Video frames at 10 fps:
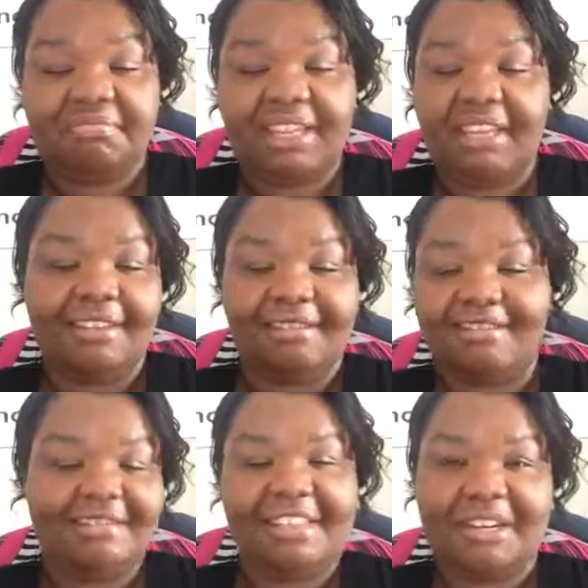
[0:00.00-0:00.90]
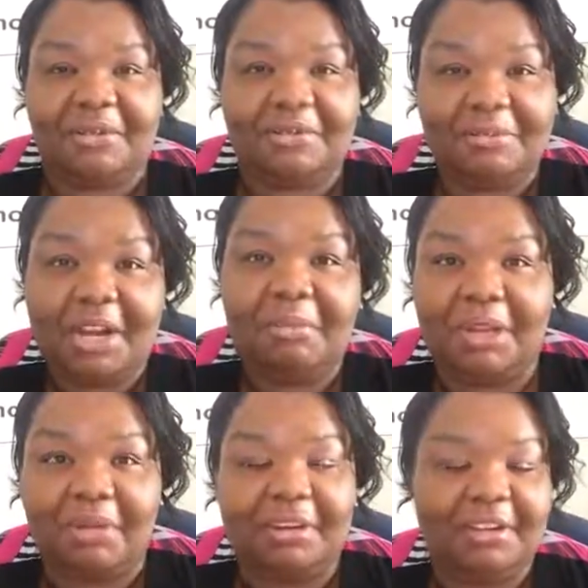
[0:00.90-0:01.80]
thing. They don't
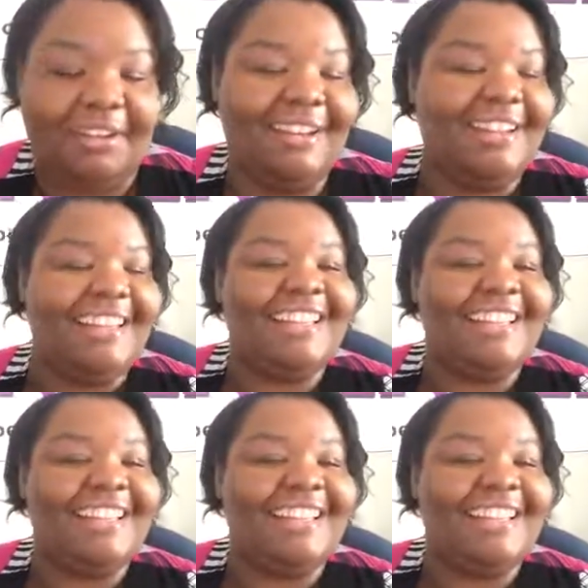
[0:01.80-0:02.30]
belong here.